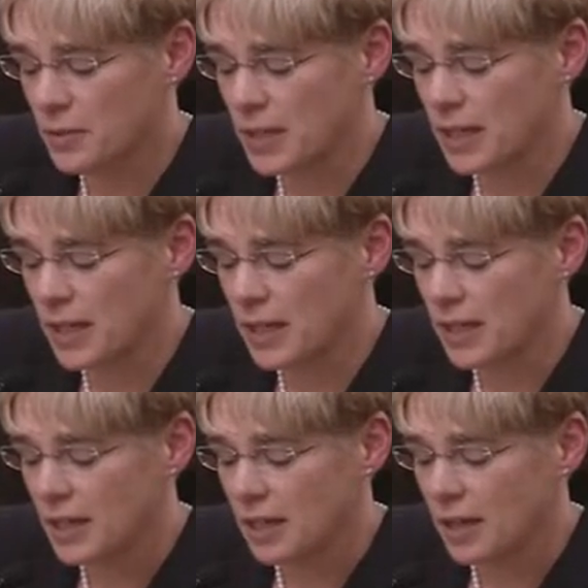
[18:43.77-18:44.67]

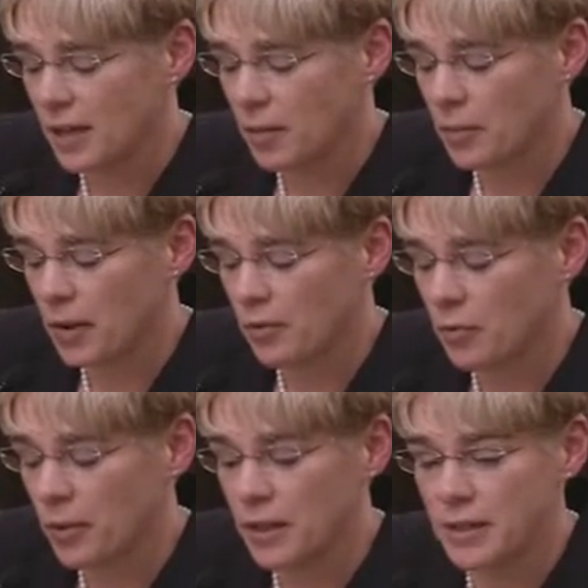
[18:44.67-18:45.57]
We
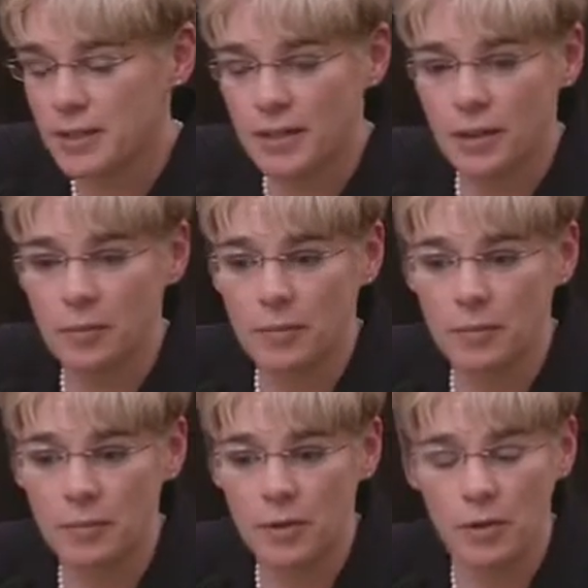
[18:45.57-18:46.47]
have put in
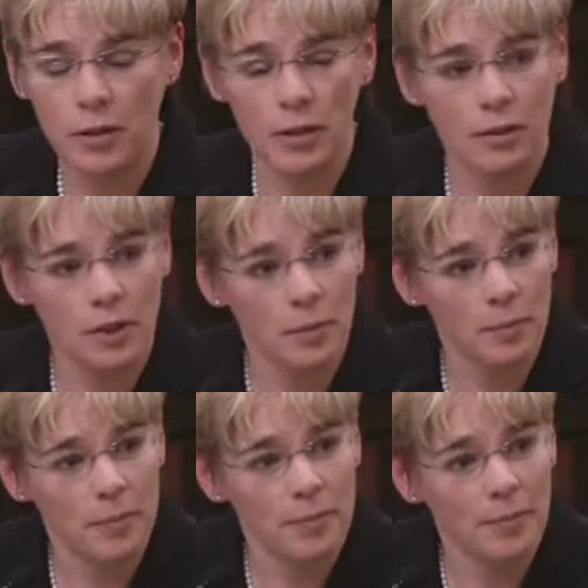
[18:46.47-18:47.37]
some new leadership.